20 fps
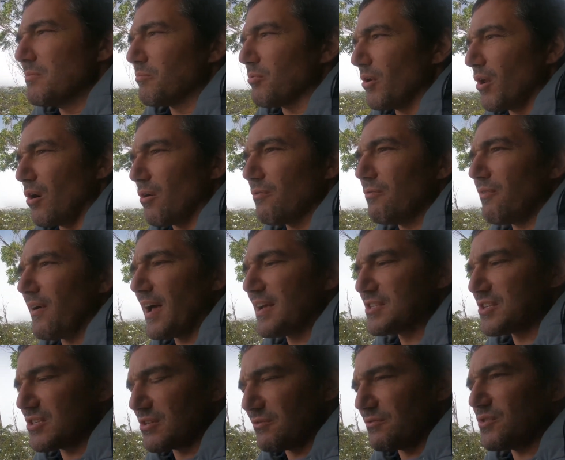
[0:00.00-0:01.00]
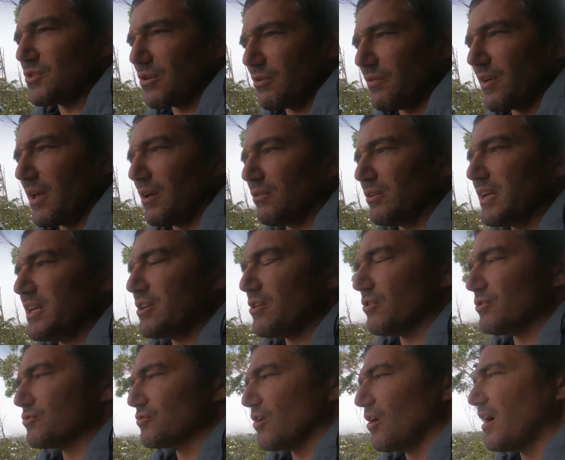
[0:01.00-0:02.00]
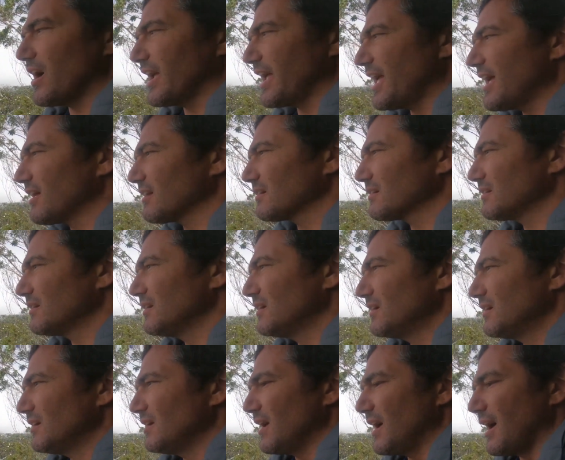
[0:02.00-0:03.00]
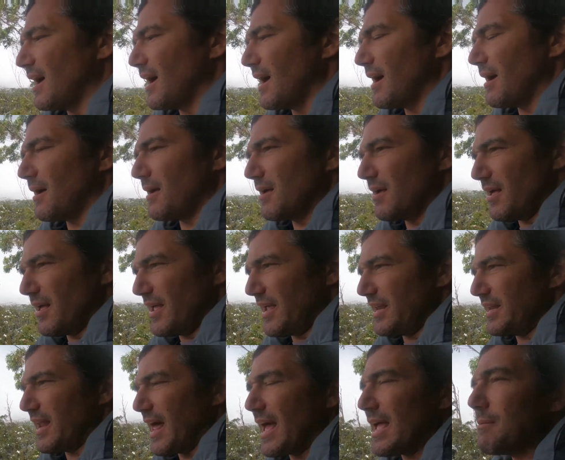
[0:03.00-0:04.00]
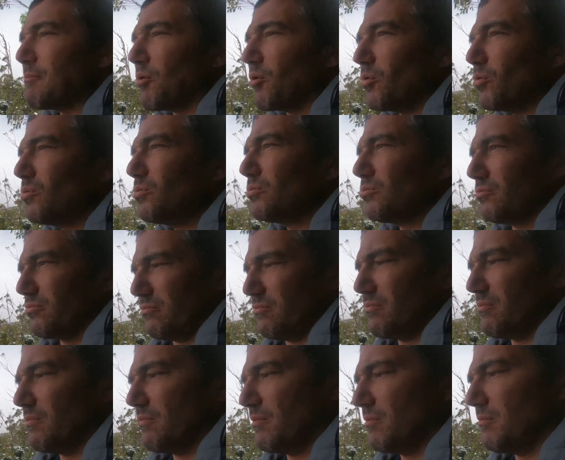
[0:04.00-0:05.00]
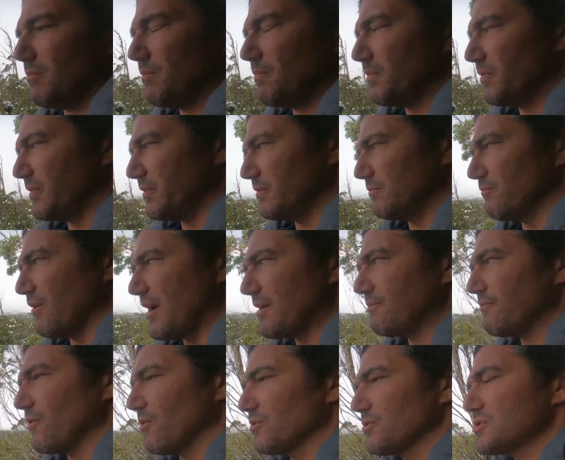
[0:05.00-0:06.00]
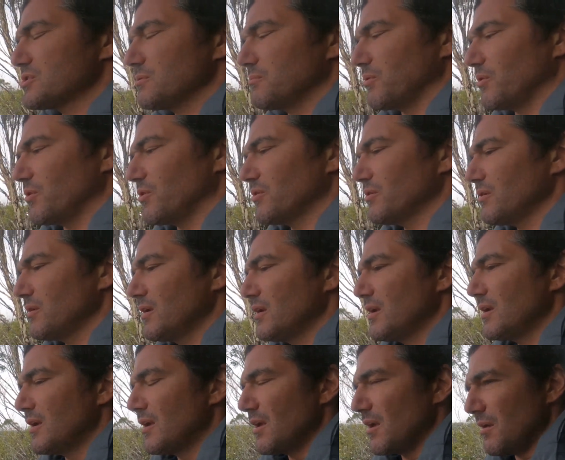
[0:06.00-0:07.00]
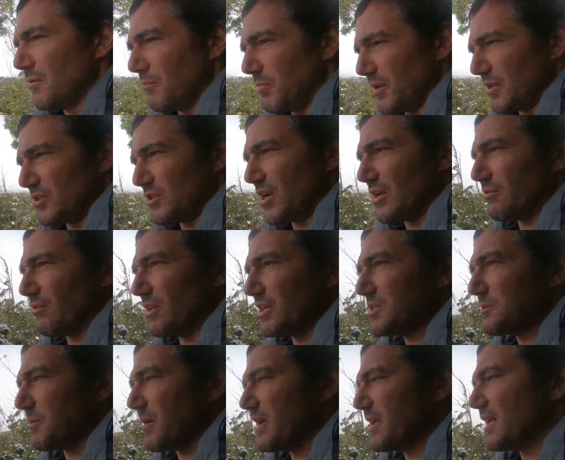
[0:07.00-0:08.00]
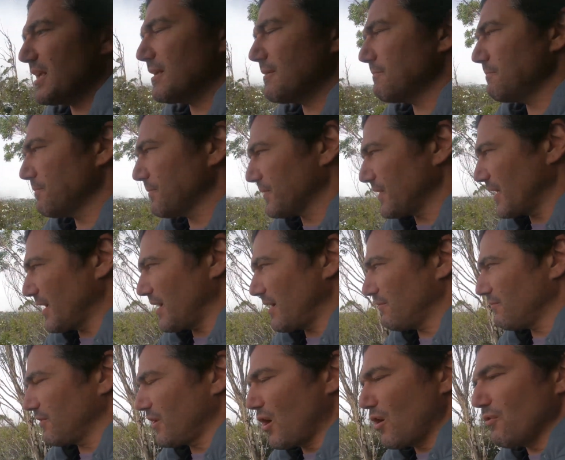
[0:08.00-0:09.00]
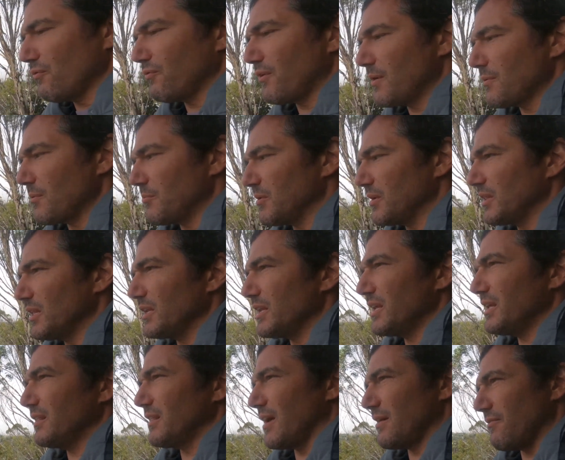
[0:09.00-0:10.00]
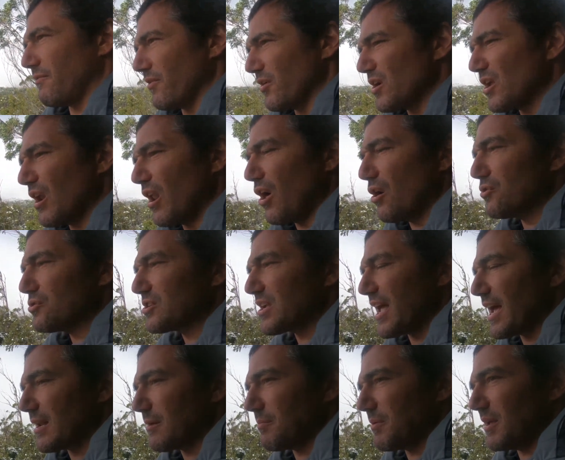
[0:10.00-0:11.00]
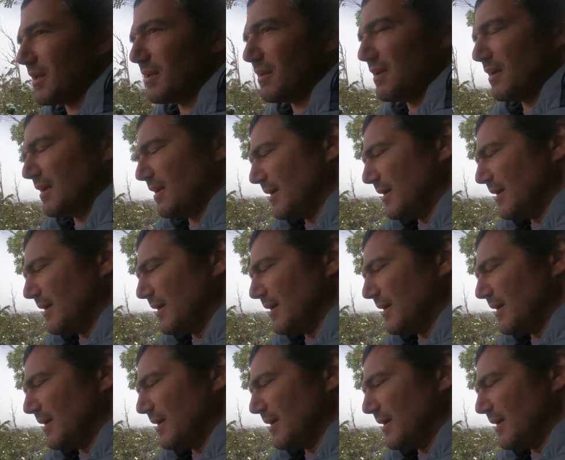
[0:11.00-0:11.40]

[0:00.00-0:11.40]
prolonged phases of sort of El Nino drying out enable rainforest to burn. But generally speaking, they have low flammability, they have a very closed canopy,